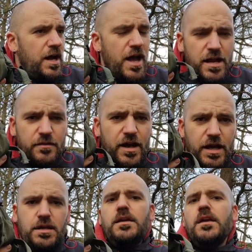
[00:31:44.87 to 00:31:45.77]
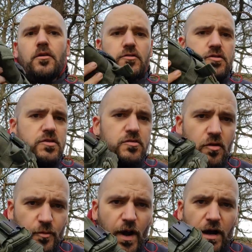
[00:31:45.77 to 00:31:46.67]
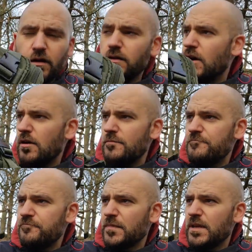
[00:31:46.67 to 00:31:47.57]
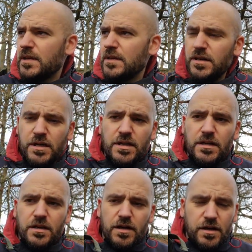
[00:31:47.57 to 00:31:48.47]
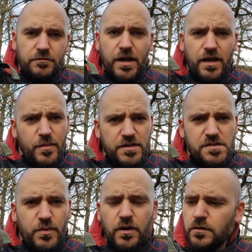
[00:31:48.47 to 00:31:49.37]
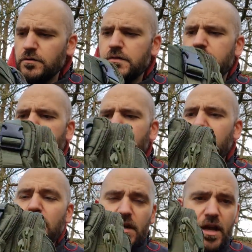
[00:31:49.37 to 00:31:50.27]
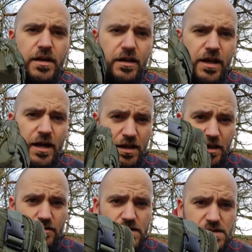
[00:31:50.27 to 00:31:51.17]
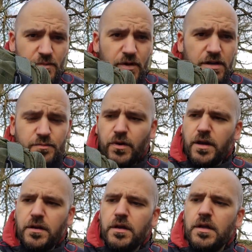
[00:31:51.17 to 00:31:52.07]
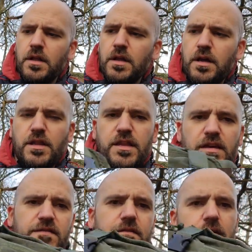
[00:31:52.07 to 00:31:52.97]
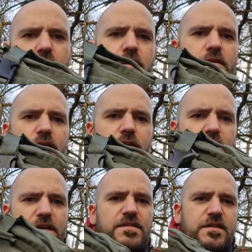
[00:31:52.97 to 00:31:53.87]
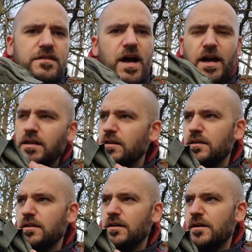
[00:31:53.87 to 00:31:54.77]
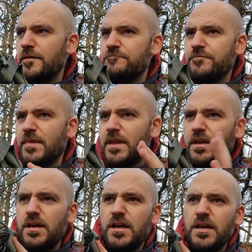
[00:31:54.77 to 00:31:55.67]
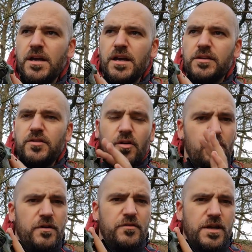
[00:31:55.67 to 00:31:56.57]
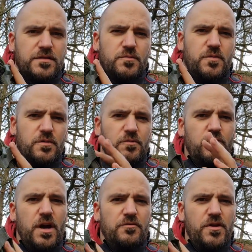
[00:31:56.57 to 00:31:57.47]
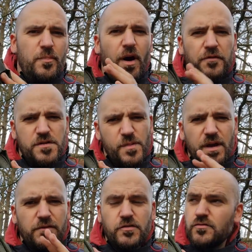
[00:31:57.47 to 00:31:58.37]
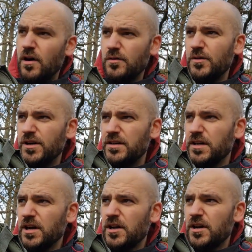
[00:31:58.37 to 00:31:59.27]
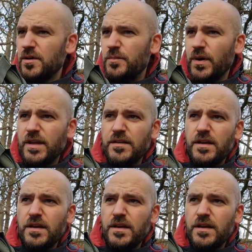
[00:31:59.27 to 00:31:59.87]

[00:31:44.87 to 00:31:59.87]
Anyway, he goes to Snugpak a lot, and he recommends the products. And again, I like it because it's a British brand. And this is like, I don't know whether it's what rip-off's a bit of a strong word, but